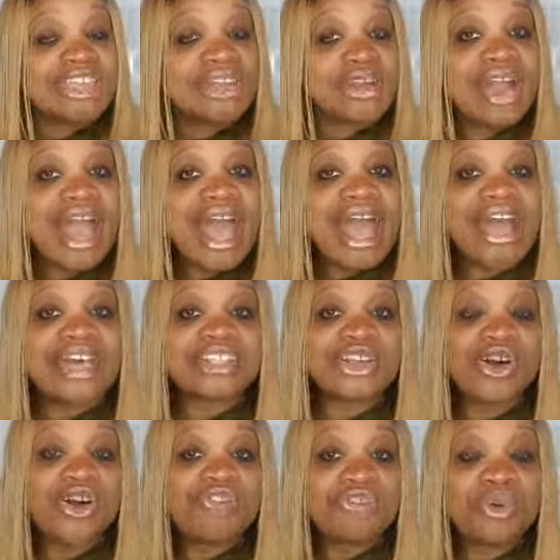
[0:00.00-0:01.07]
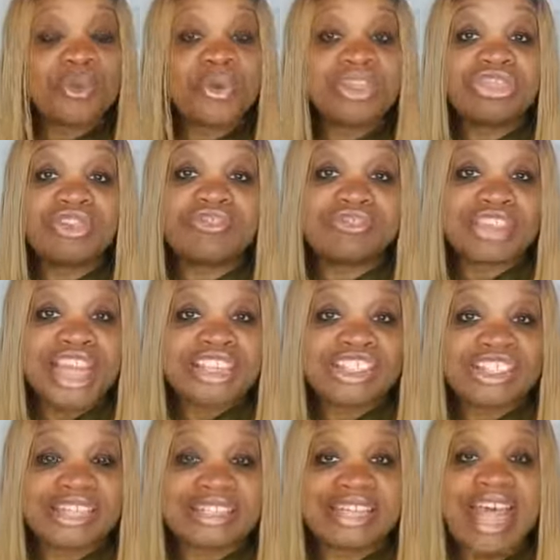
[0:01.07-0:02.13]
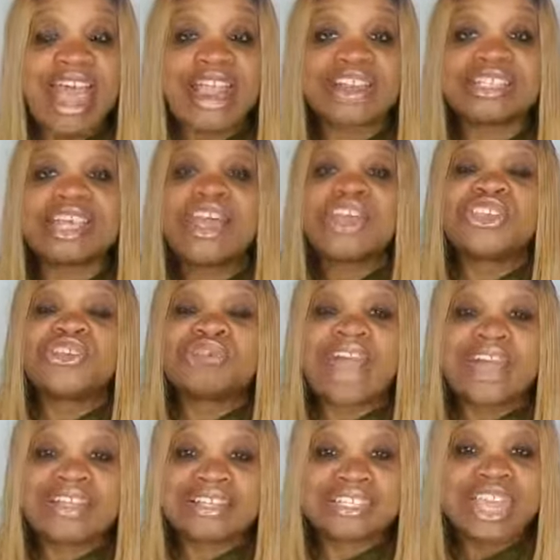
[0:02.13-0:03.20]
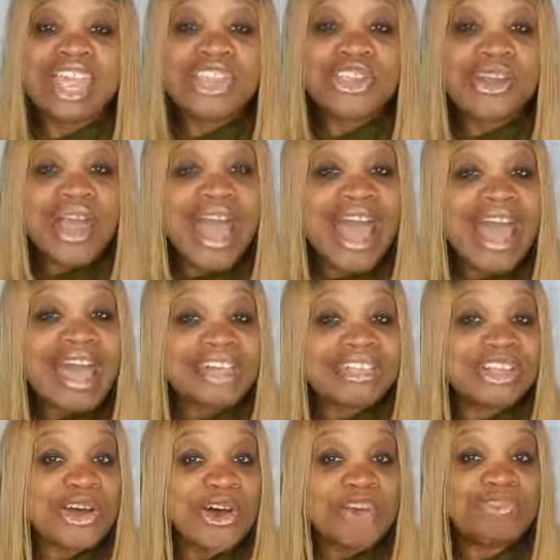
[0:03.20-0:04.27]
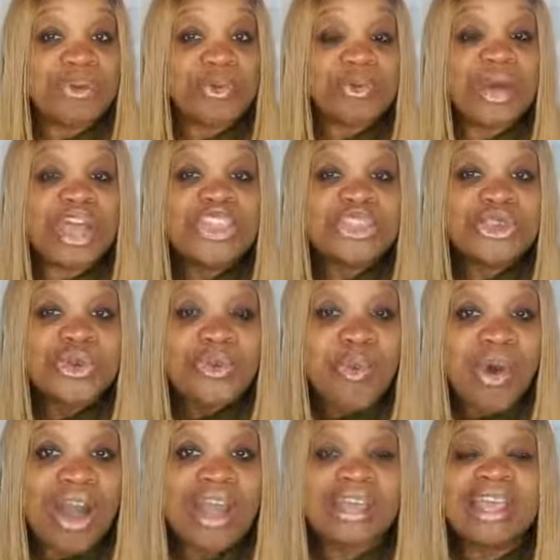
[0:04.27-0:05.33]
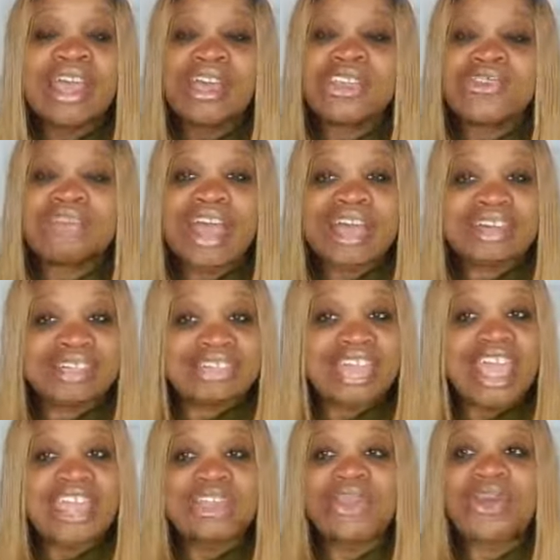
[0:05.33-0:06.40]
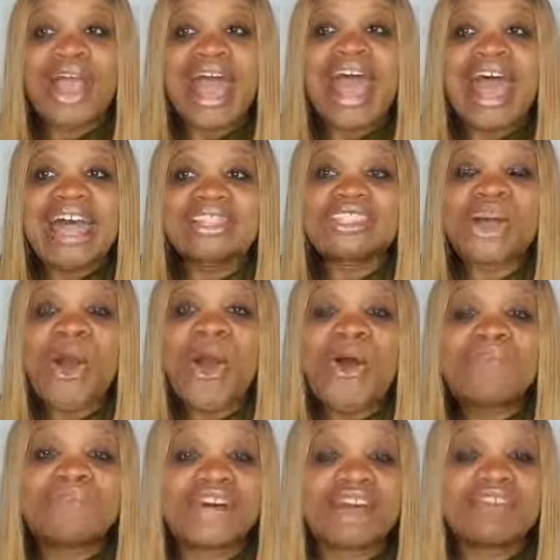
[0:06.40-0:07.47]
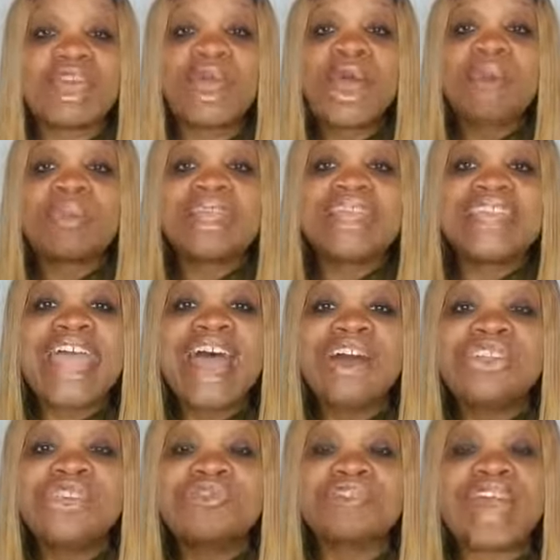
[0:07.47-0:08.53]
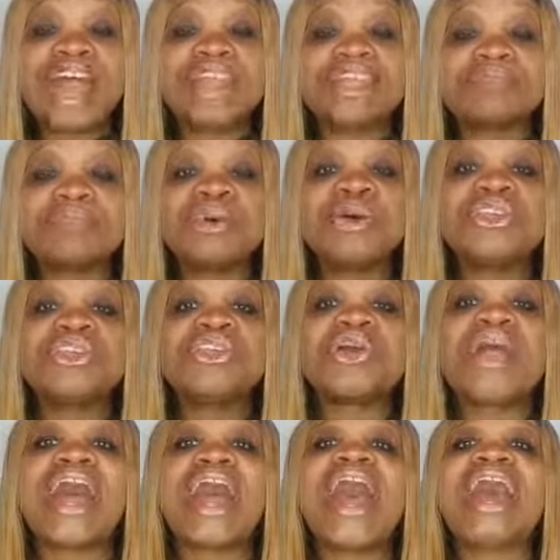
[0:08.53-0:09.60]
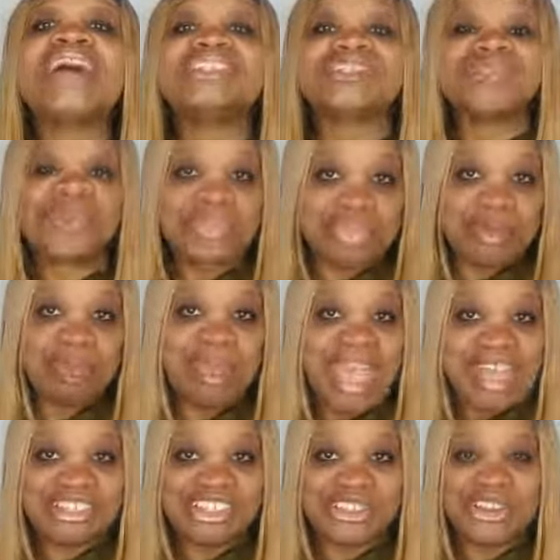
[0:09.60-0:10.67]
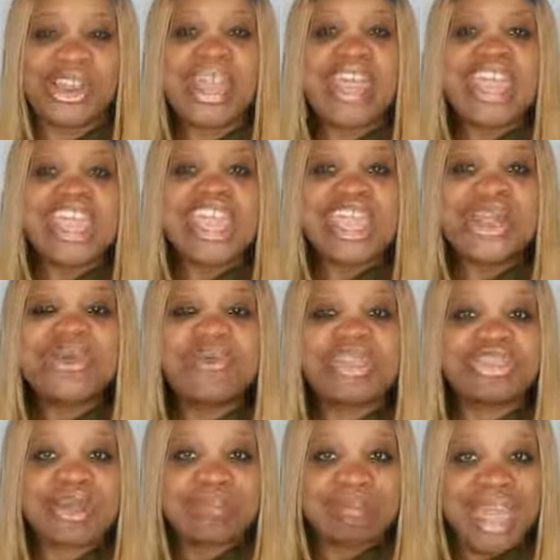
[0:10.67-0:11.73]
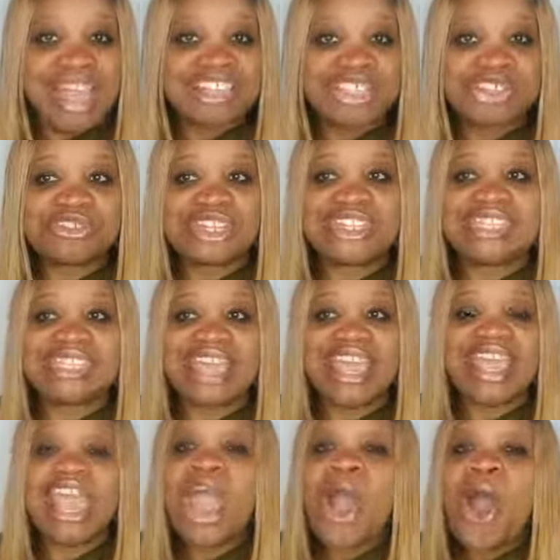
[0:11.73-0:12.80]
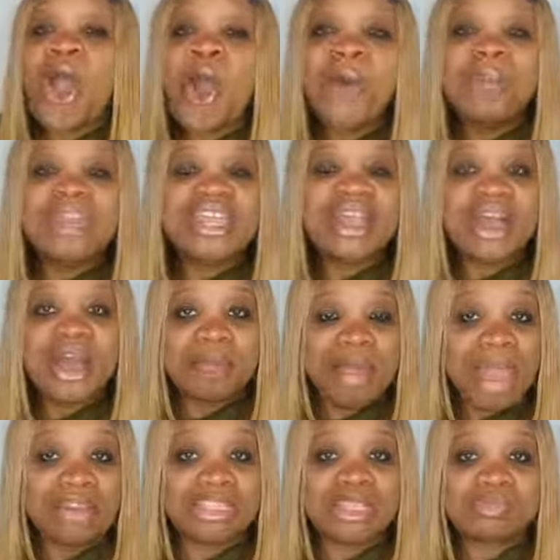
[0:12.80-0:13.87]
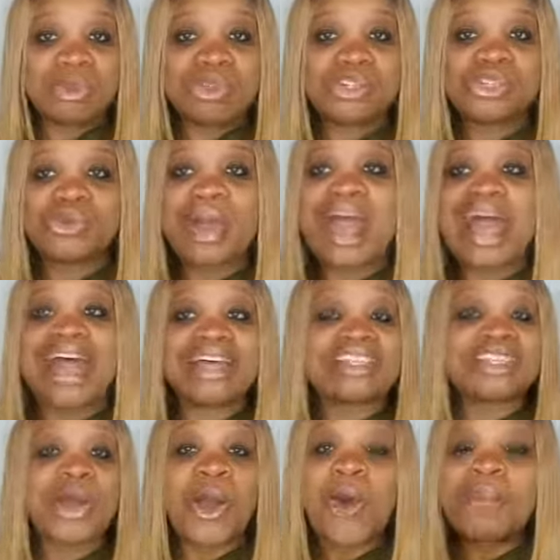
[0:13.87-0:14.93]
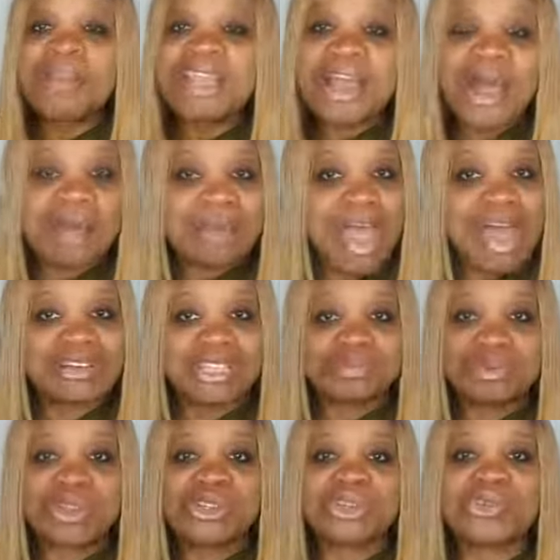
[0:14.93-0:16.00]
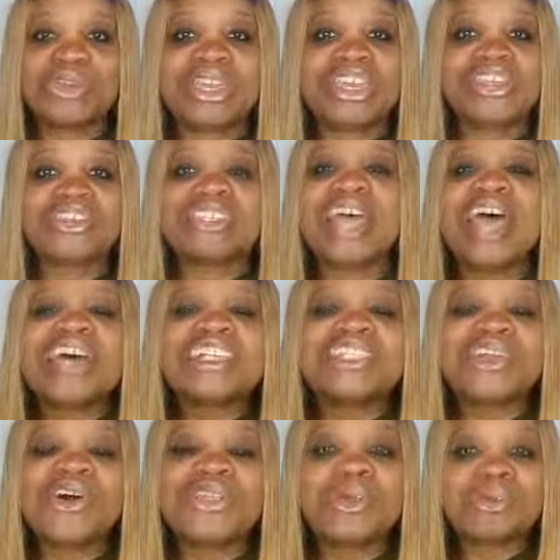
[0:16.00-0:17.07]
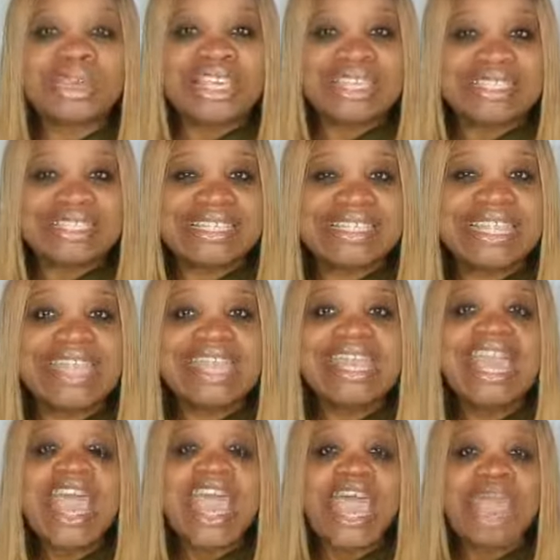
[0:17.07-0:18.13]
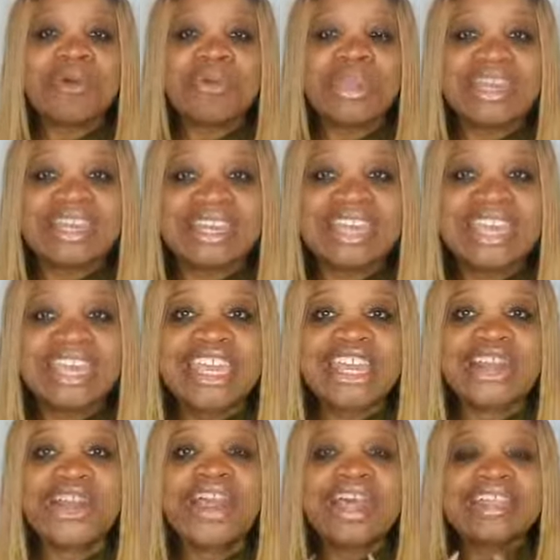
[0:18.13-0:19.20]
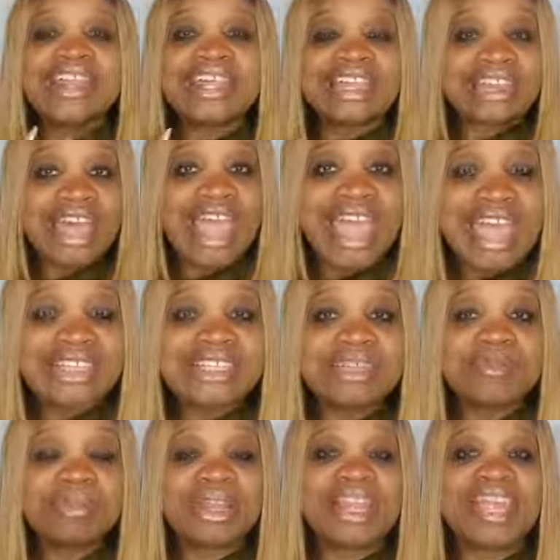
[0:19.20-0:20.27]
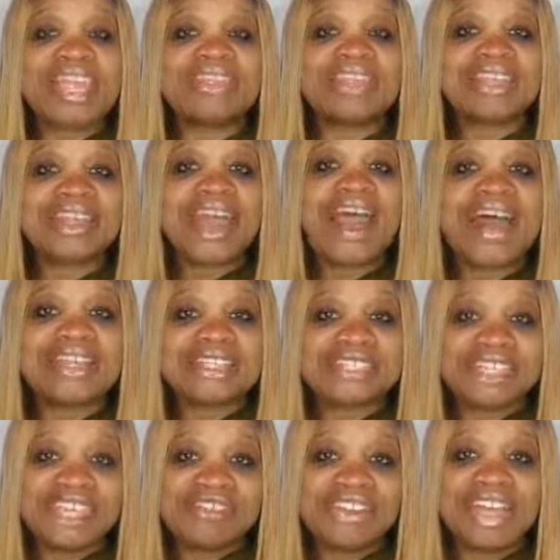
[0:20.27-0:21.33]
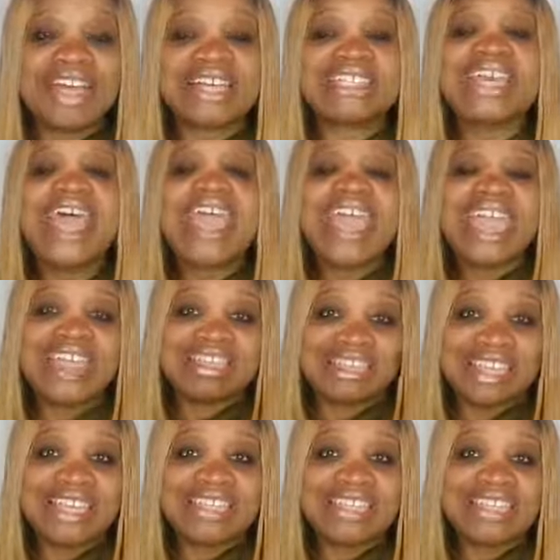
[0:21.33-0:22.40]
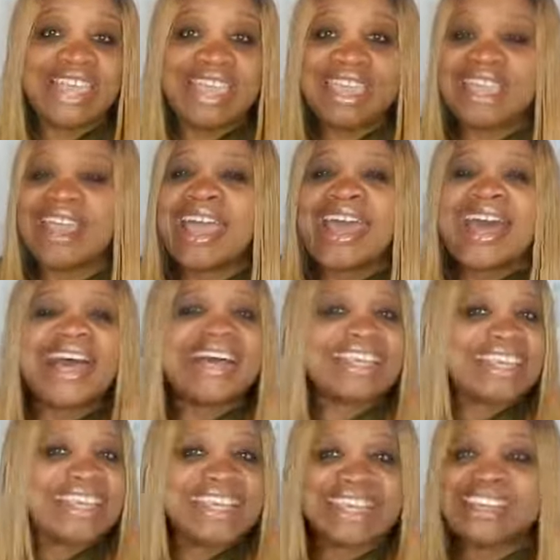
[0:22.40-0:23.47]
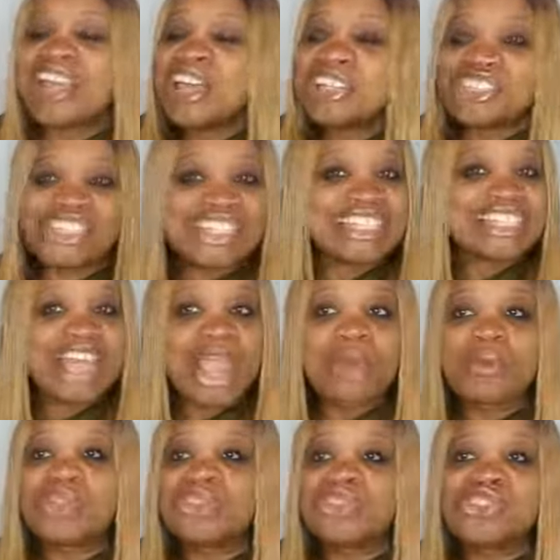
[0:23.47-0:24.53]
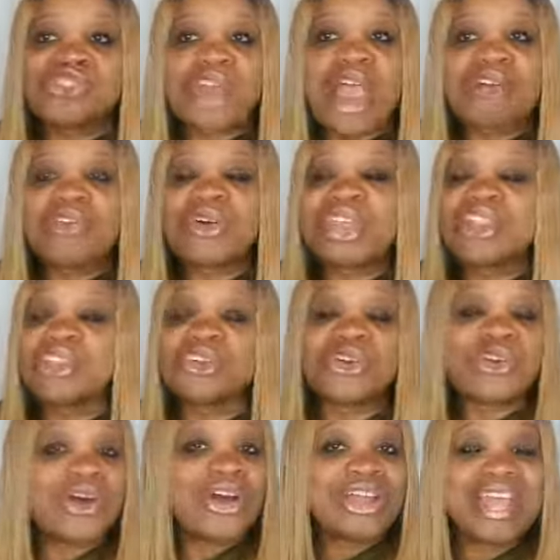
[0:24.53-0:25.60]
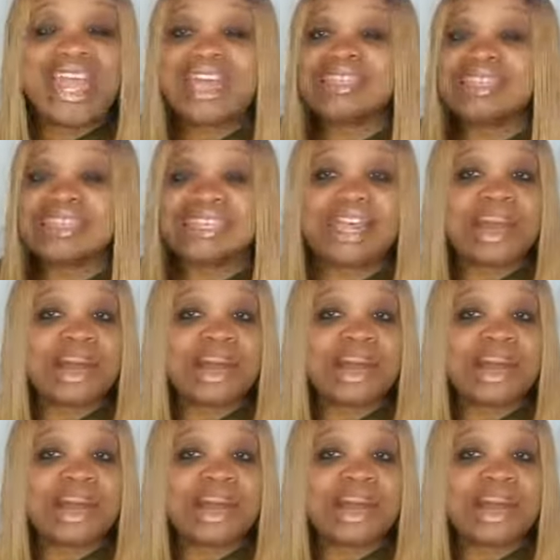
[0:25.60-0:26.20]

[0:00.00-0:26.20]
your eyes off of what the flesh desires. You've got to take your eyes off of what you want. You've got to take your eyes off of it. But now you've got to put your eyes on the Master. Hear what the Master is saying. Opening up our spiritual eyes, opening up our spiritual ears so that we can see and we can hear the exit plan that God is giving us, and then take it. Again, just like when you travel and you're at the